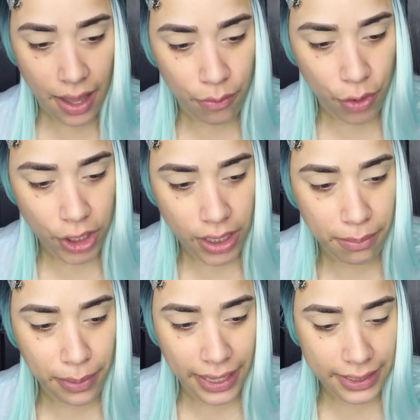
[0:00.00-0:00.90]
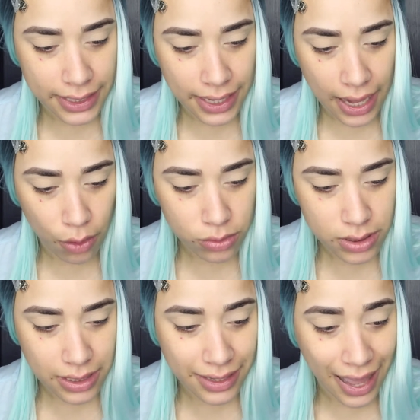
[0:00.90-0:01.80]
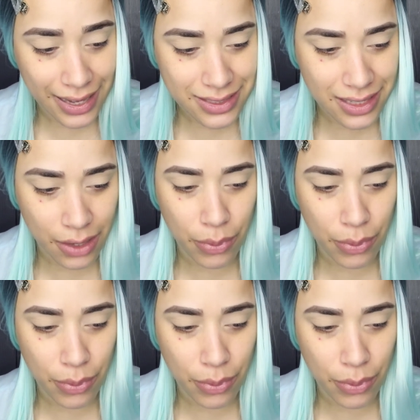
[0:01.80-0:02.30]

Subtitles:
and we're gonna blend it out nicely.